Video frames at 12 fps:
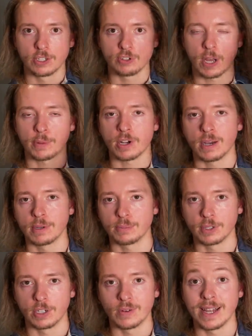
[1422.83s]
drop a comment
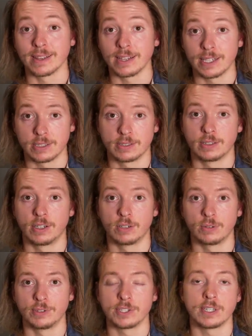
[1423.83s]
below and let us
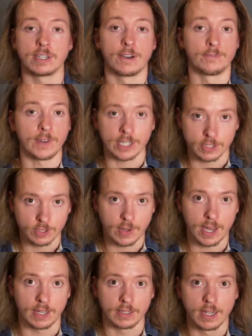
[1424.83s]
know the effects you
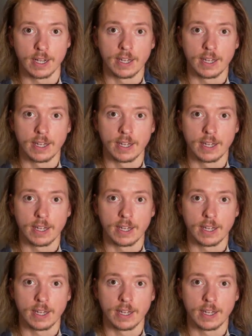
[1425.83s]
had.